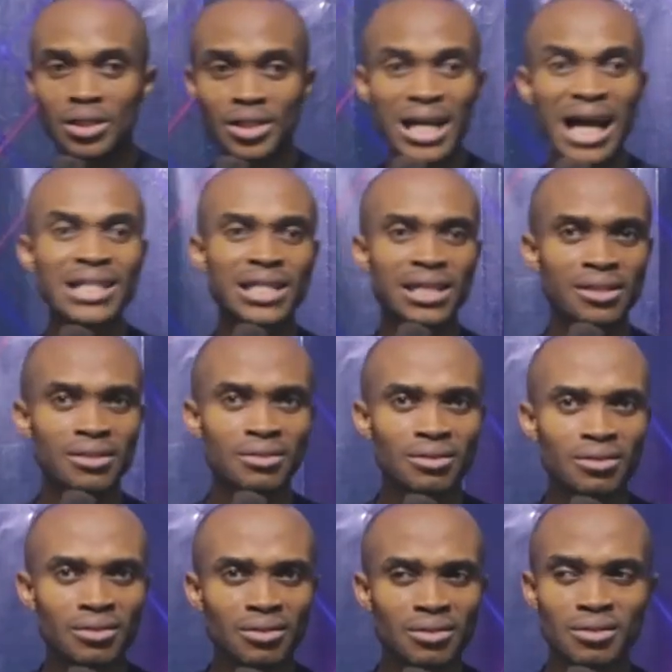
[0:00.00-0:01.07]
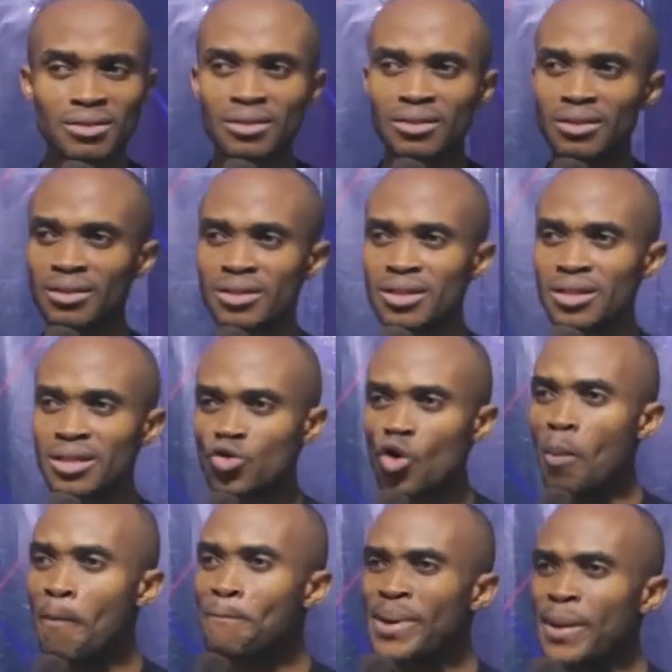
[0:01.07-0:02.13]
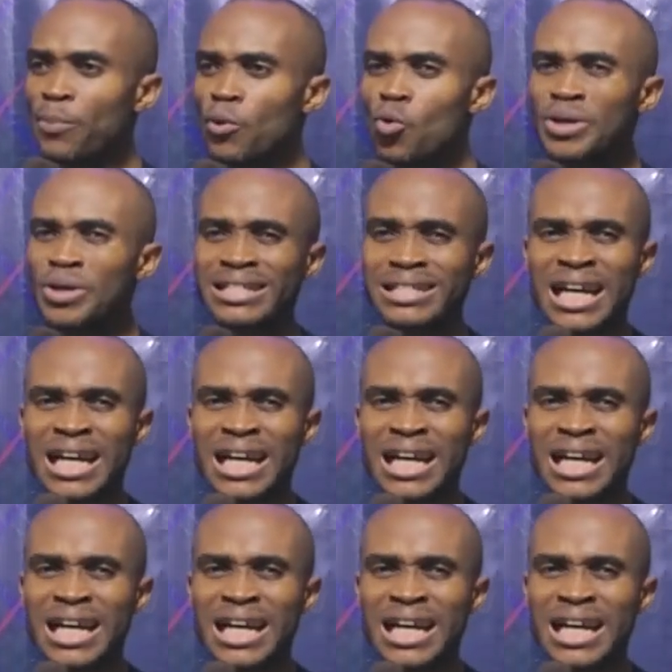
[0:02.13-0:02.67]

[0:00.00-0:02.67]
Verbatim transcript: Shouting. Some people will